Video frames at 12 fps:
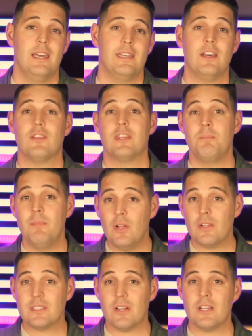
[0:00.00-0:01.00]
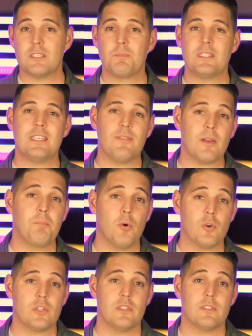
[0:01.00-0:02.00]
Now, the military-specific
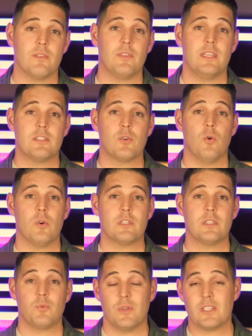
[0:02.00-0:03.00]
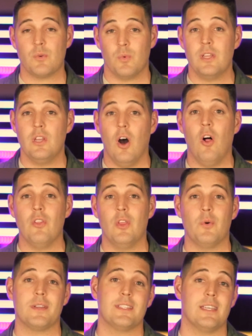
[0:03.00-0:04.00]
portions of these courses, which we all
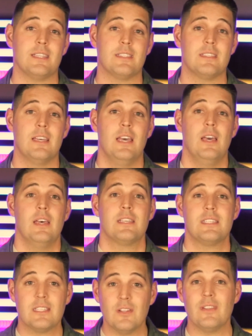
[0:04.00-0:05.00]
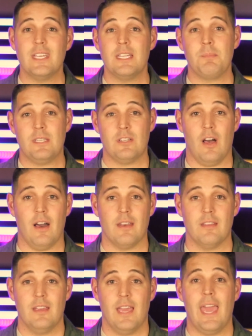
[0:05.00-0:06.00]
know exist, still need to be
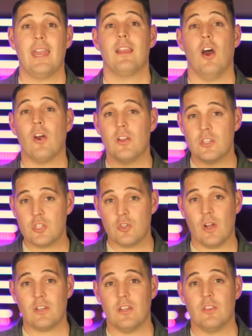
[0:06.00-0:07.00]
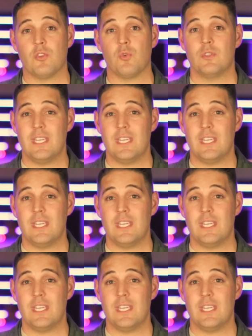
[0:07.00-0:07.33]
taught and are instructed through